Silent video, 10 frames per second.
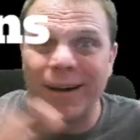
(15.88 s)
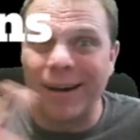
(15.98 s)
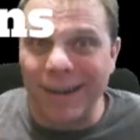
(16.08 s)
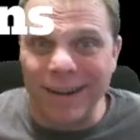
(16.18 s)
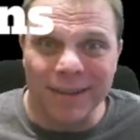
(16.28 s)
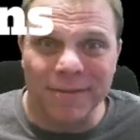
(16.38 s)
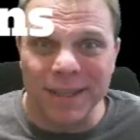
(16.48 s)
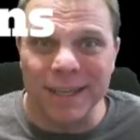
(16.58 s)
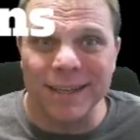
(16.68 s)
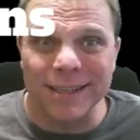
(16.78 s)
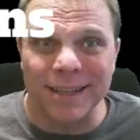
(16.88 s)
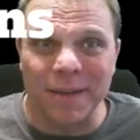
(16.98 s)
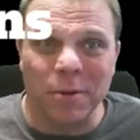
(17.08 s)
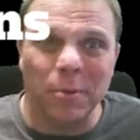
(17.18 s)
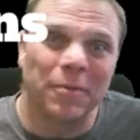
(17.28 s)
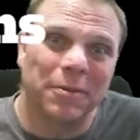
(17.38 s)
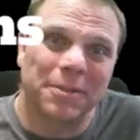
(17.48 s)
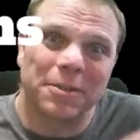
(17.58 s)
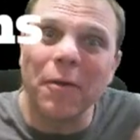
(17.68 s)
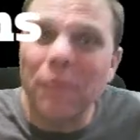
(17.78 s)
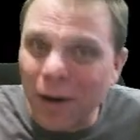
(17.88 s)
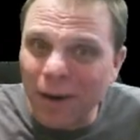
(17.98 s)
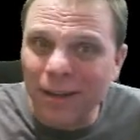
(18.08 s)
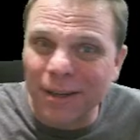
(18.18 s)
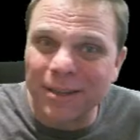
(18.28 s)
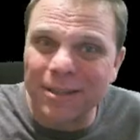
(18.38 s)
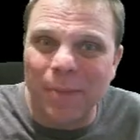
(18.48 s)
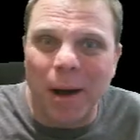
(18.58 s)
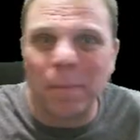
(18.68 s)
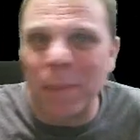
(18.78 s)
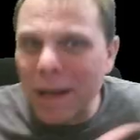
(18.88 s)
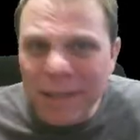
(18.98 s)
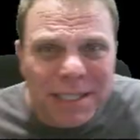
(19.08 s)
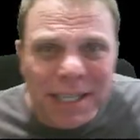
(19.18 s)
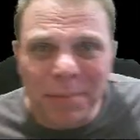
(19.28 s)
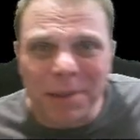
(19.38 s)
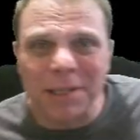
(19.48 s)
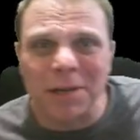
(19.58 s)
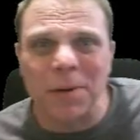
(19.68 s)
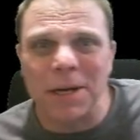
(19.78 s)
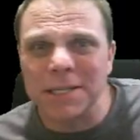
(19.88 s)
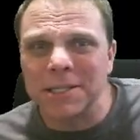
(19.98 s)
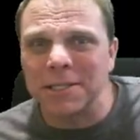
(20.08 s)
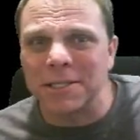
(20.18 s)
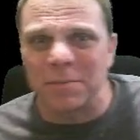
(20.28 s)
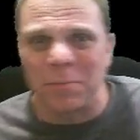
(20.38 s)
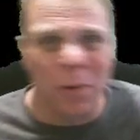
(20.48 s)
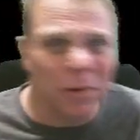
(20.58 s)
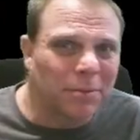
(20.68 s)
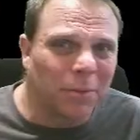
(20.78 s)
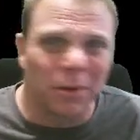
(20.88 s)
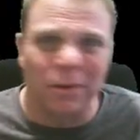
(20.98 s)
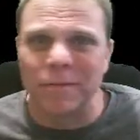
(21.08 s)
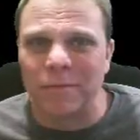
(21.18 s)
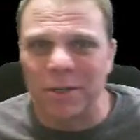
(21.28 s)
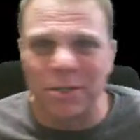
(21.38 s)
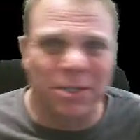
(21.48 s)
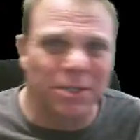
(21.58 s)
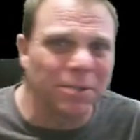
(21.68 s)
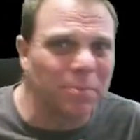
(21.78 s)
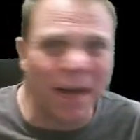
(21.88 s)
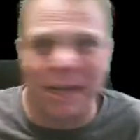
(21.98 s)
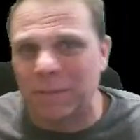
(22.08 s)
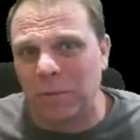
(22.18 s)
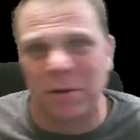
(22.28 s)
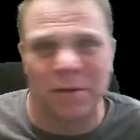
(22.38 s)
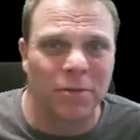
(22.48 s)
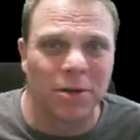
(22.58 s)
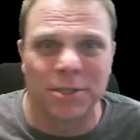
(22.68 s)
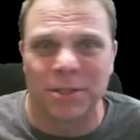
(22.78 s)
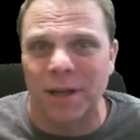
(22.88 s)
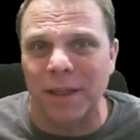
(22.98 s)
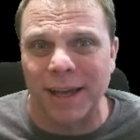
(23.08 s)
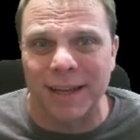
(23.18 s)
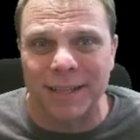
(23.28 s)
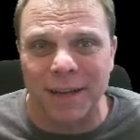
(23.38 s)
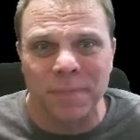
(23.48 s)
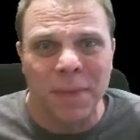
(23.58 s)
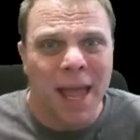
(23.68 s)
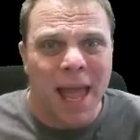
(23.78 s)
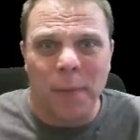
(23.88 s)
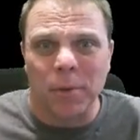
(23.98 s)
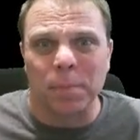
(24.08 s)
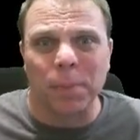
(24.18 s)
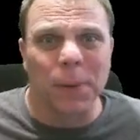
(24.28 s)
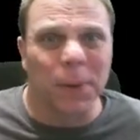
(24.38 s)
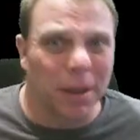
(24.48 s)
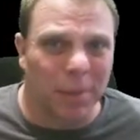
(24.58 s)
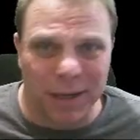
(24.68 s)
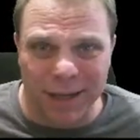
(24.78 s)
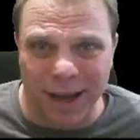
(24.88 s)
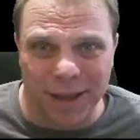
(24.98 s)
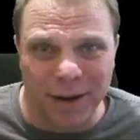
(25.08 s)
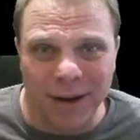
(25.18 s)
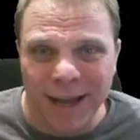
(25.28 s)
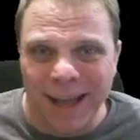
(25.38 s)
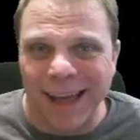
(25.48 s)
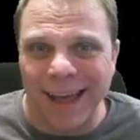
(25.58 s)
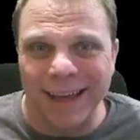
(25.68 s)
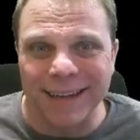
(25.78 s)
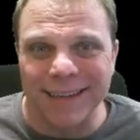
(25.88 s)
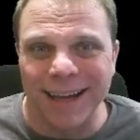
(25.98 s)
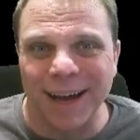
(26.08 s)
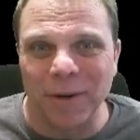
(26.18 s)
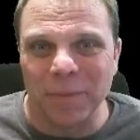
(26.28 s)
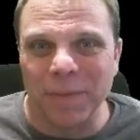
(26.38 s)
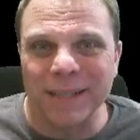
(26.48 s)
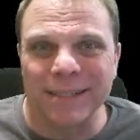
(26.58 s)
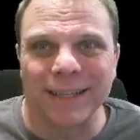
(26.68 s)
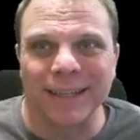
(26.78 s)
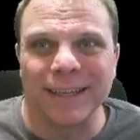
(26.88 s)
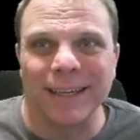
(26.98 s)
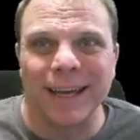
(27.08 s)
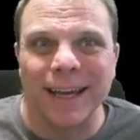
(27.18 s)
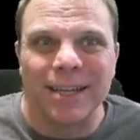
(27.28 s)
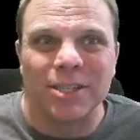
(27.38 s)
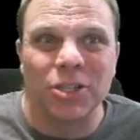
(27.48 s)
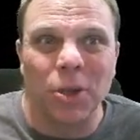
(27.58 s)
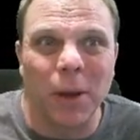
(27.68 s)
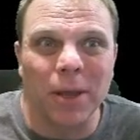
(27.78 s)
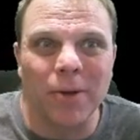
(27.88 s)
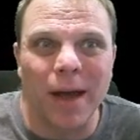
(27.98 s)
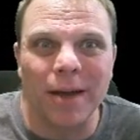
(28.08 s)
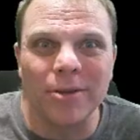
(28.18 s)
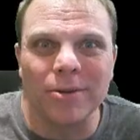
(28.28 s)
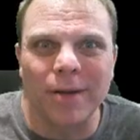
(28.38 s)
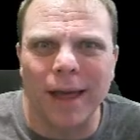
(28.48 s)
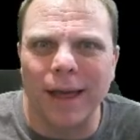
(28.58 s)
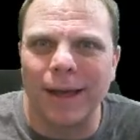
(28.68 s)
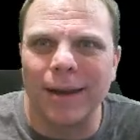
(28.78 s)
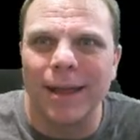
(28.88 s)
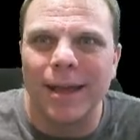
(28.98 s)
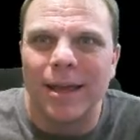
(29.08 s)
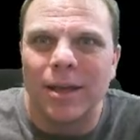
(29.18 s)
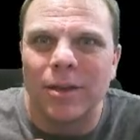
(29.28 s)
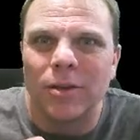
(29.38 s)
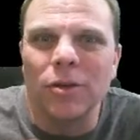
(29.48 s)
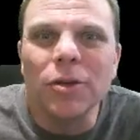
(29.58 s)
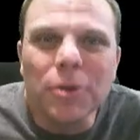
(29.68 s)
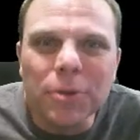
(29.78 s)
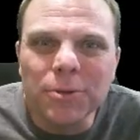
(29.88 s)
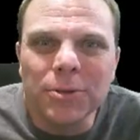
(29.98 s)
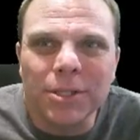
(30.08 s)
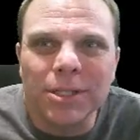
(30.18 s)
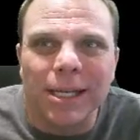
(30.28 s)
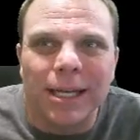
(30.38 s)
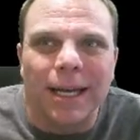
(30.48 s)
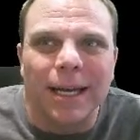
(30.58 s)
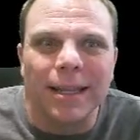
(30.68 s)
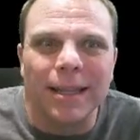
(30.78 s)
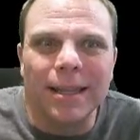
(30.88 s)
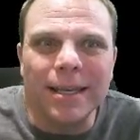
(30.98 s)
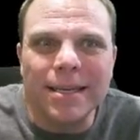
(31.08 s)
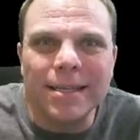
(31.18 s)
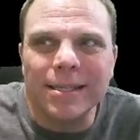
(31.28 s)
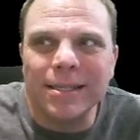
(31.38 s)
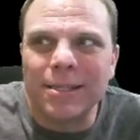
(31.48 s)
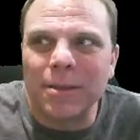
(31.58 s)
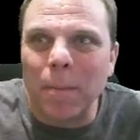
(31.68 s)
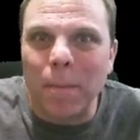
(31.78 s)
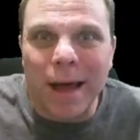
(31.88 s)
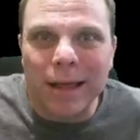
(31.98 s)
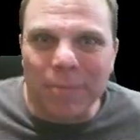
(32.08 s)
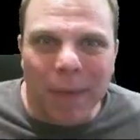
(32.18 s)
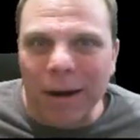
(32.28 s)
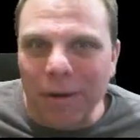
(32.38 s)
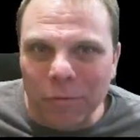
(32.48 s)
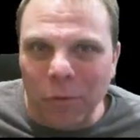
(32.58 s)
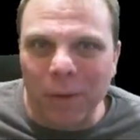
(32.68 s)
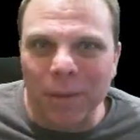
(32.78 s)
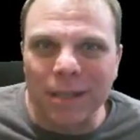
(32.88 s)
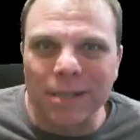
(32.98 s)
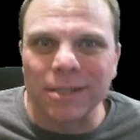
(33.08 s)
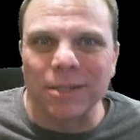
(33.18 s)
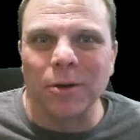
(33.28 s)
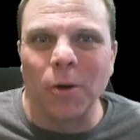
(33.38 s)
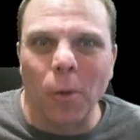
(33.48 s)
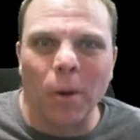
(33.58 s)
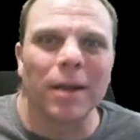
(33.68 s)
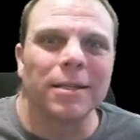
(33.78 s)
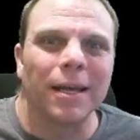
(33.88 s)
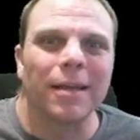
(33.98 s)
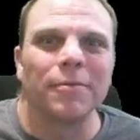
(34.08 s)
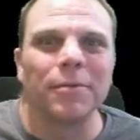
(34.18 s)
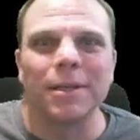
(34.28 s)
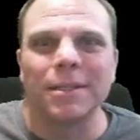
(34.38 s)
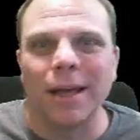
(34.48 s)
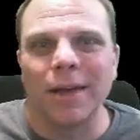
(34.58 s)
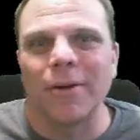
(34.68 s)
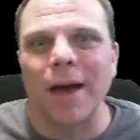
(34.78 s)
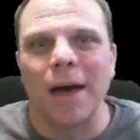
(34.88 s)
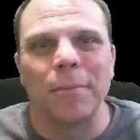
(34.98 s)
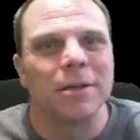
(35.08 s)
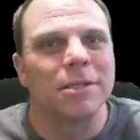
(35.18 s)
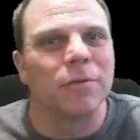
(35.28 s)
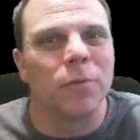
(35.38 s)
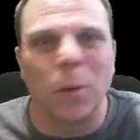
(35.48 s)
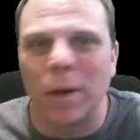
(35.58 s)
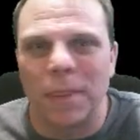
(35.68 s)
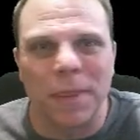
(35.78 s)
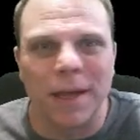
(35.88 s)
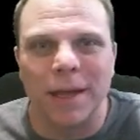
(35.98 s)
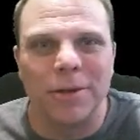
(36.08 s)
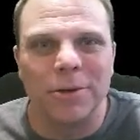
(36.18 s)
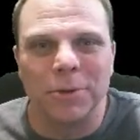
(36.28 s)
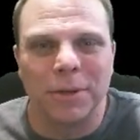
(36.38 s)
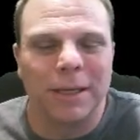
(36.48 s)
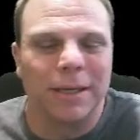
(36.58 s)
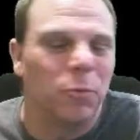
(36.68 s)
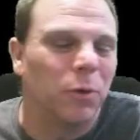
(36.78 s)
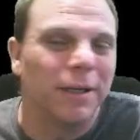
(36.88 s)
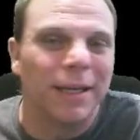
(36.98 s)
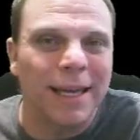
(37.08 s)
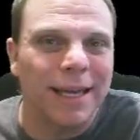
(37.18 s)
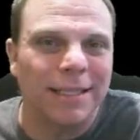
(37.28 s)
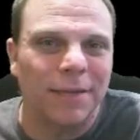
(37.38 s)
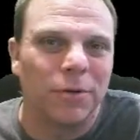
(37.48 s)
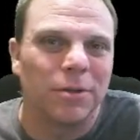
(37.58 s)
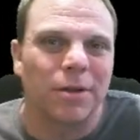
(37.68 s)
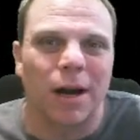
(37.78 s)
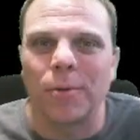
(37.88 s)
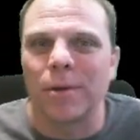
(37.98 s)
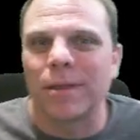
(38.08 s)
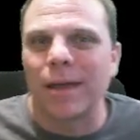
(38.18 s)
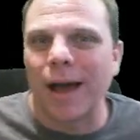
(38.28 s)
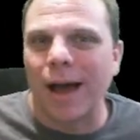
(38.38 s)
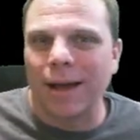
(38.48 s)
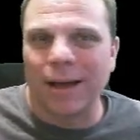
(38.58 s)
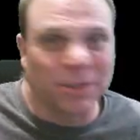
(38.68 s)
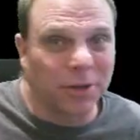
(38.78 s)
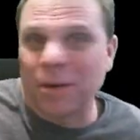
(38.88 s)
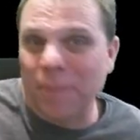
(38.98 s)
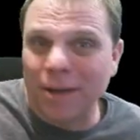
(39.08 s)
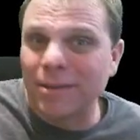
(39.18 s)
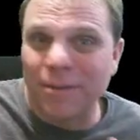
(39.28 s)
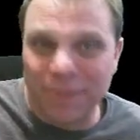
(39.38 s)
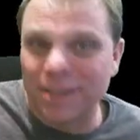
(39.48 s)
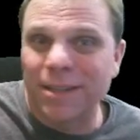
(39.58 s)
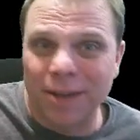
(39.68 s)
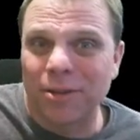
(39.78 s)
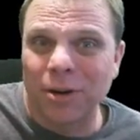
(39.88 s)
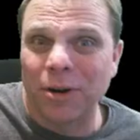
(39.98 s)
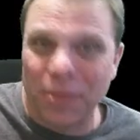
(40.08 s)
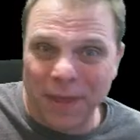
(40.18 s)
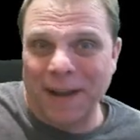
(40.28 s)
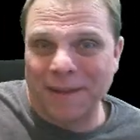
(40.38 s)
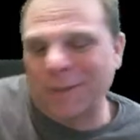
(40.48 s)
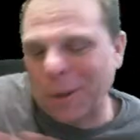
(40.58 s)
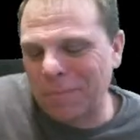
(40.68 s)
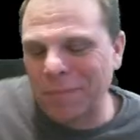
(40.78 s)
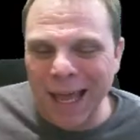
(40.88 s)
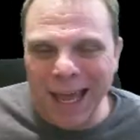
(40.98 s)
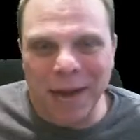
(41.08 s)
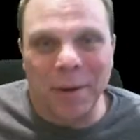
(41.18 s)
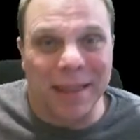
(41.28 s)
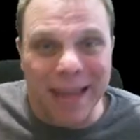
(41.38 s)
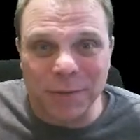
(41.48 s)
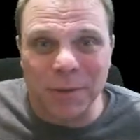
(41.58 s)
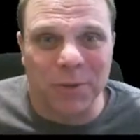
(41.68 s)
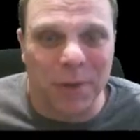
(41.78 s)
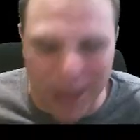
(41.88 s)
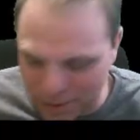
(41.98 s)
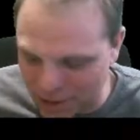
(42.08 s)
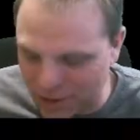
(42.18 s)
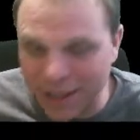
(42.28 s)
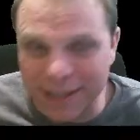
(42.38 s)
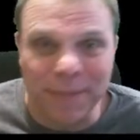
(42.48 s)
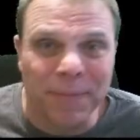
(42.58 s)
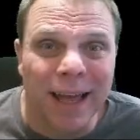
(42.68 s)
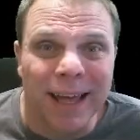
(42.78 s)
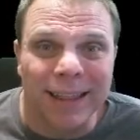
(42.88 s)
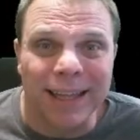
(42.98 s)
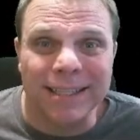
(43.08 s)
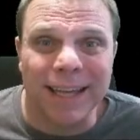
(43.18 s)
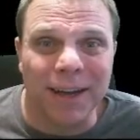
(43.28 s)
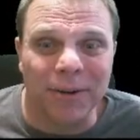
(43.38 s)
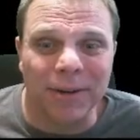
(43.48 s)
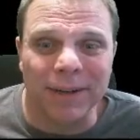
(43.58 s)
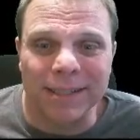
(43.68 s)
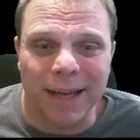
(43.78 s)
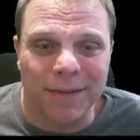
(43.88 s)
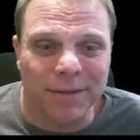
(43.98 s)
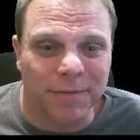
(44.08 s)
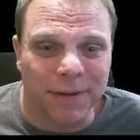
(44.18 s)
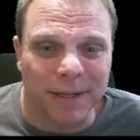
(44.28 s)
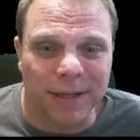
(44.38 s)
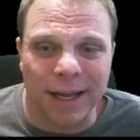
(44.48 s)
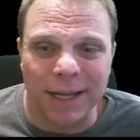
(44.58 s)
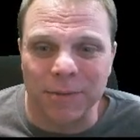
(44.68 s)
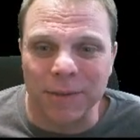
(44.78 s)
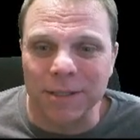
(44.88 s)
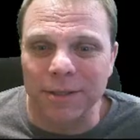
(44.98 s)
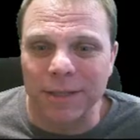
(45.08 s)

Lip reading: all of the stuff that we've so far learned about balancing chemical equations and mole to mole conversions and mass to mole conversions, all that kind of stuff, and we're putting them all together. And we're basically showing you how you can use these mathematical formulas to quantitatively tell you how much of one thing you will get if you start with a certain amount of this other thing. So anyway, that's what stoichiometry is. Let's get going. Let's have some fun as we do